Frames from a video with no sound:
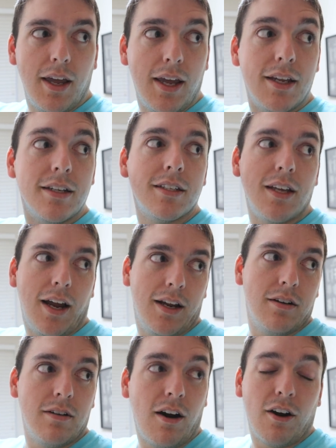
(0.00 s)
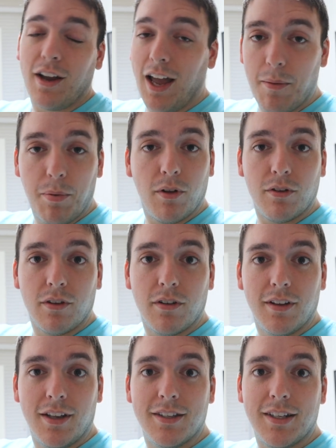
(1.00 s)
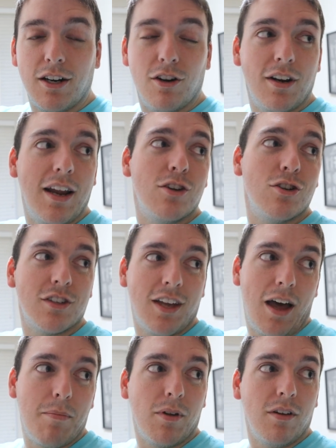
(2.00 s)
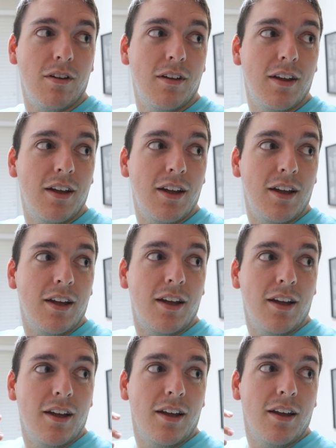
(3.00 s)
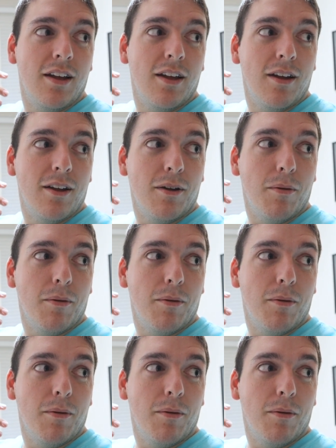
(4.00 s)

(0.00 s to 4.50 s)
inside our capital, inside our nation's capital. By domestic